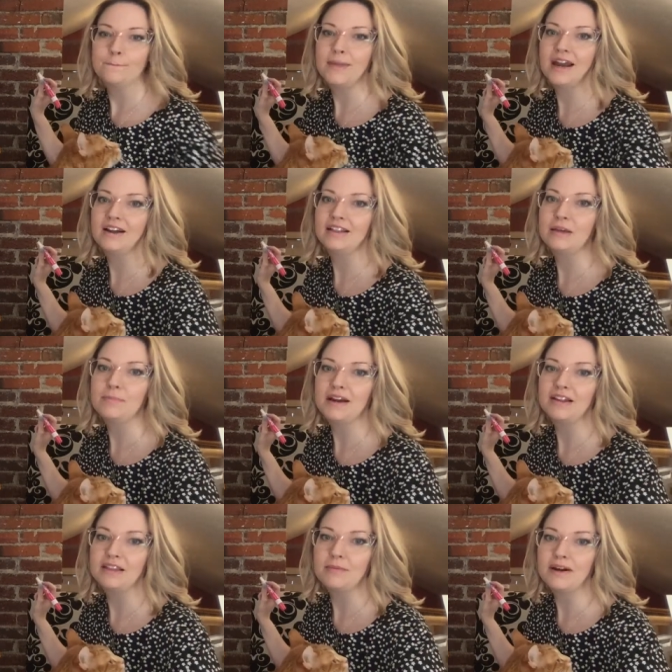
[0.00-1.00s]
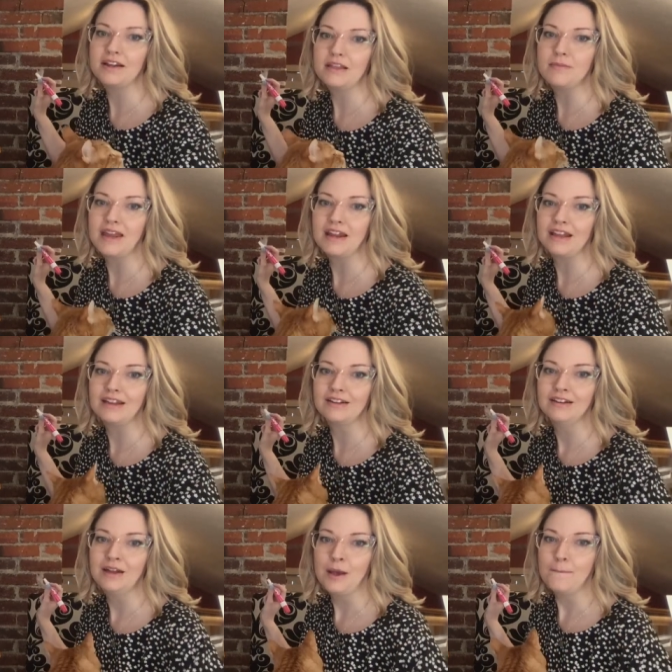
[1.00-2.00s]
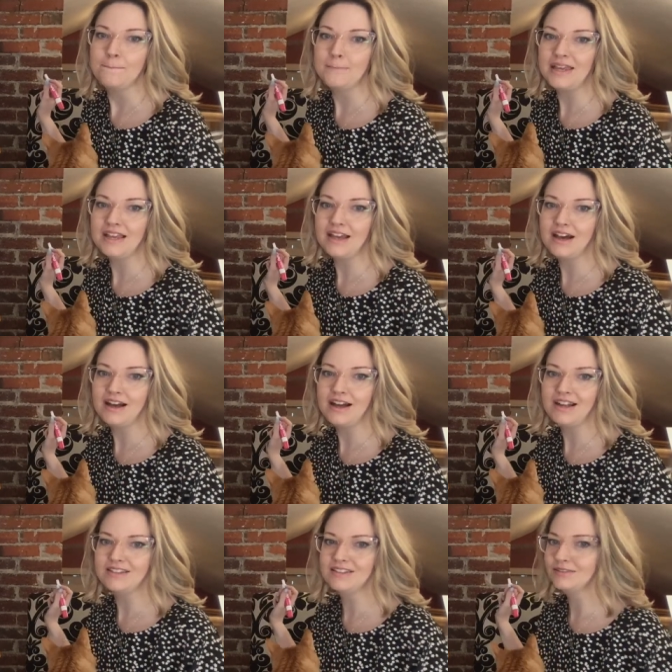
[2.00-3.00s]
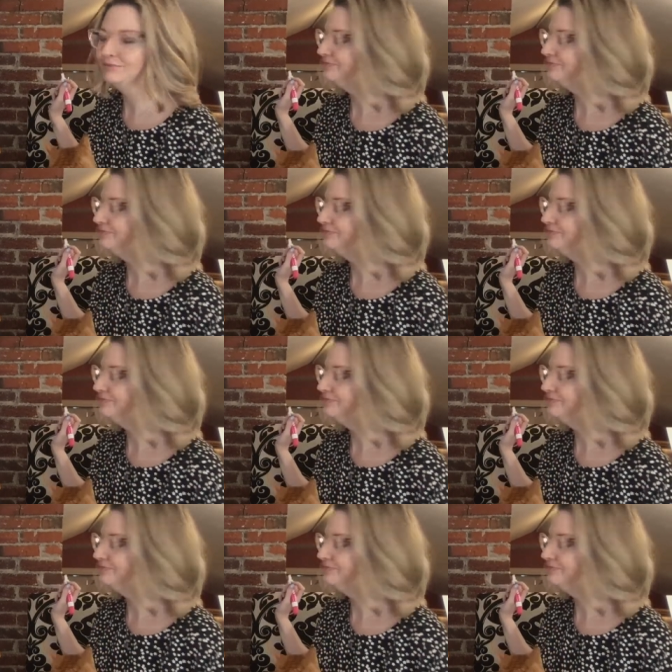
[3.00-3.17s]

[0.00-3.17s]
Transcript: barely, barely, barely made it. Because,